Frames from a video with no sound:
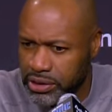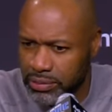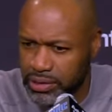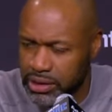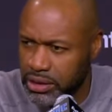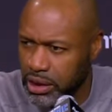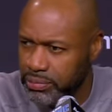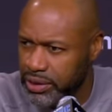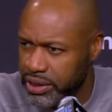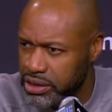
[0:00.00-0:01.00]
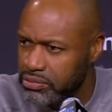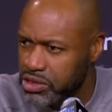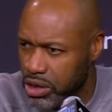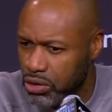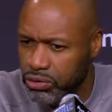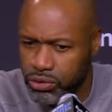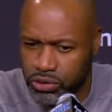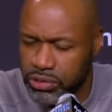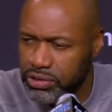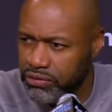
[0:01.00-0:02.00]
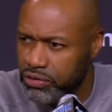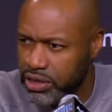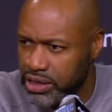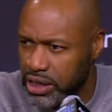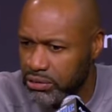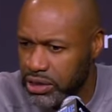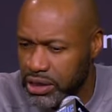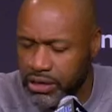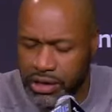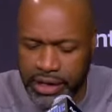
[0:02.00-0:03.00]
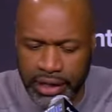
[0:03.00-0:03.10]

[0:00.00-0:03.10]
They mixed it up, playing some zone, threw some different things out there.